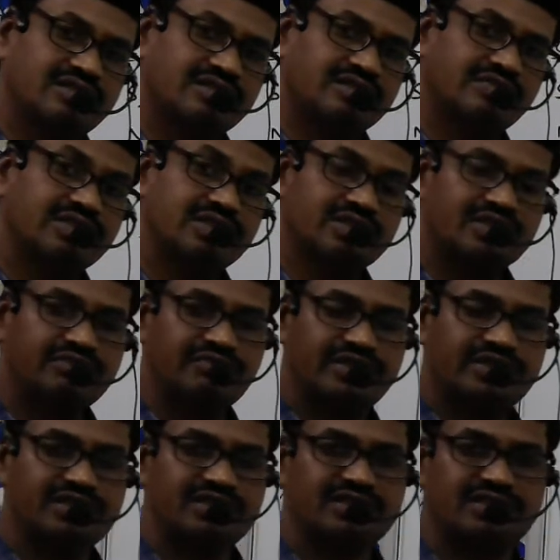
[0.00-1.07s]
with the
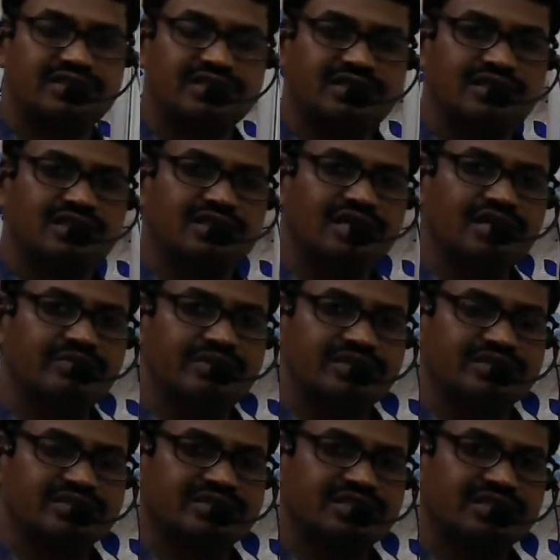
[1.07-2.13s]
different
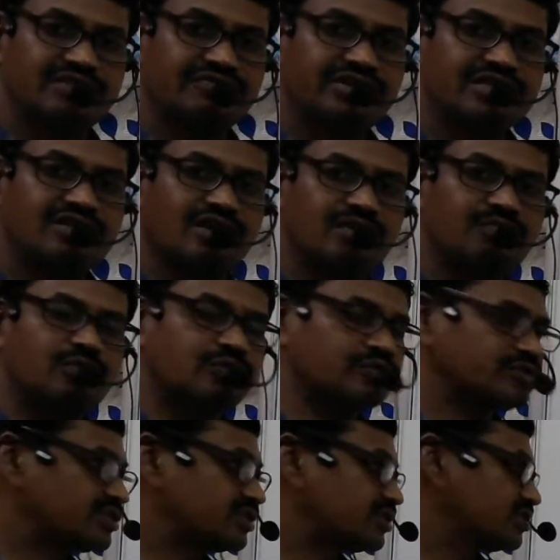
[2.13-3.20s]
elements in different
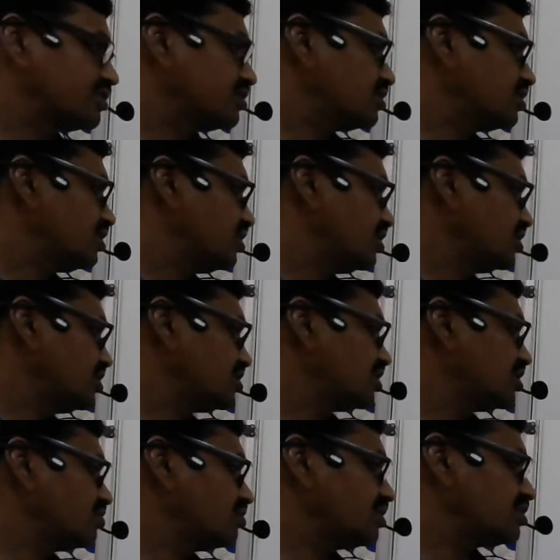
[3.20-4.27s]
compounds is
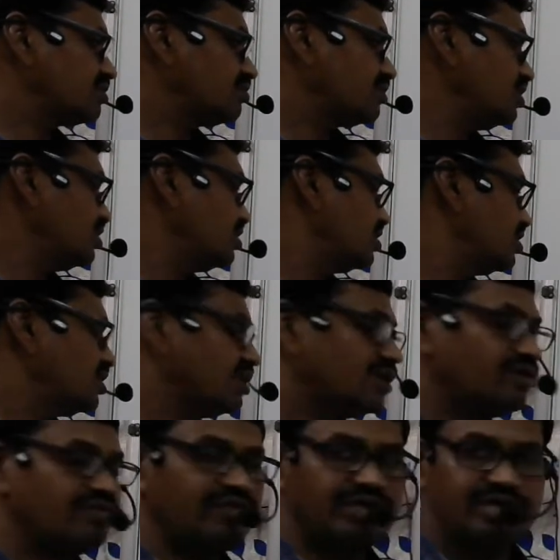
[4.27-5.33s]
nothing but simply
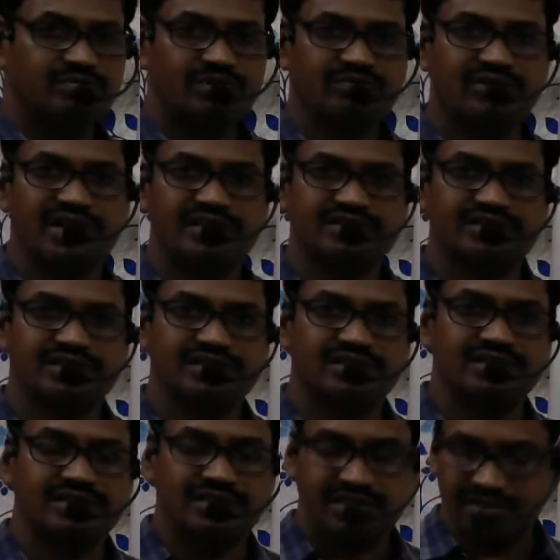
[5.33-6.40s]
variable valency.
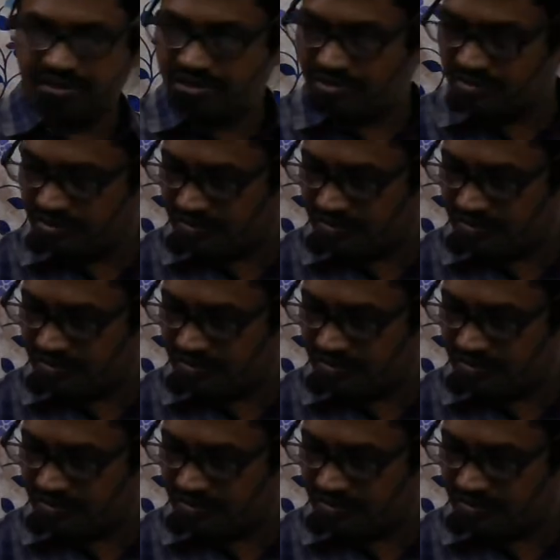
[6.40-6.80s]
Now,